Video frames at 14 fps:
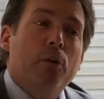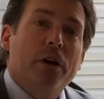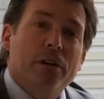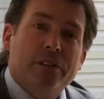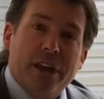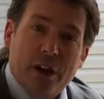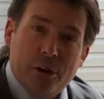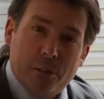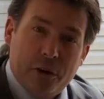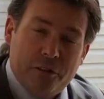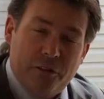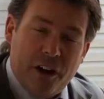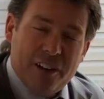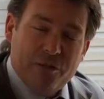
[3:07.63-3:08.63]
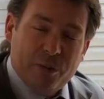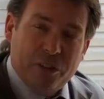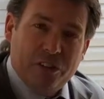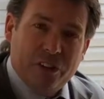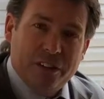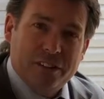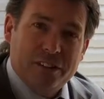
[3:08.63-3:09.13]
we were down about
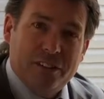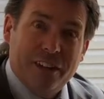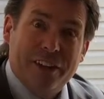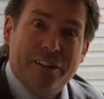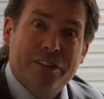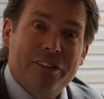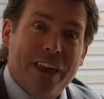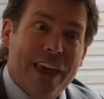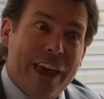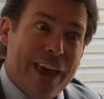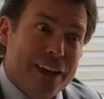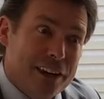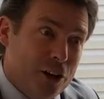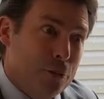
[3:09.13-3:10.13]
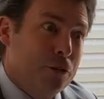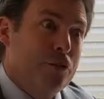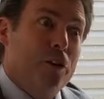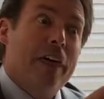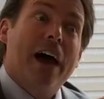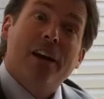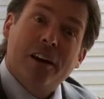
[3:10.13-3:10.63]
5% in sales, and a year
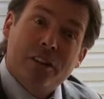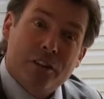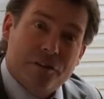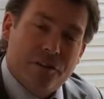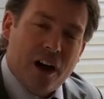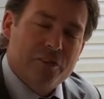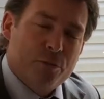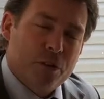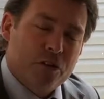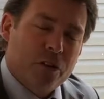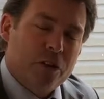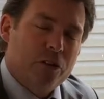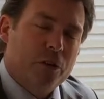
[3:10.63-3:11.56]
before that, another 5%.